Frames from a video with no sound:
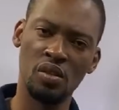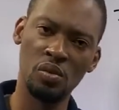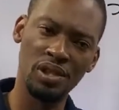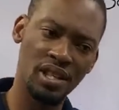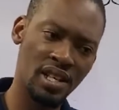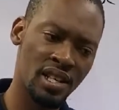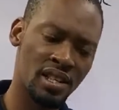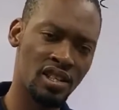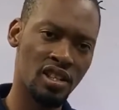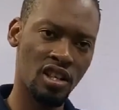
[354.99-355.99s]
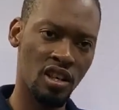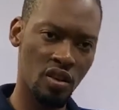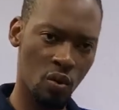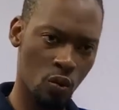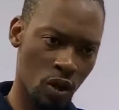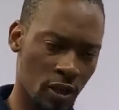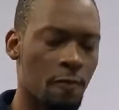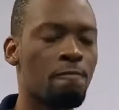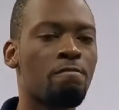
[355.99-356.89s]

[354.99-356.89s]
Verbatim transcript: you will get one.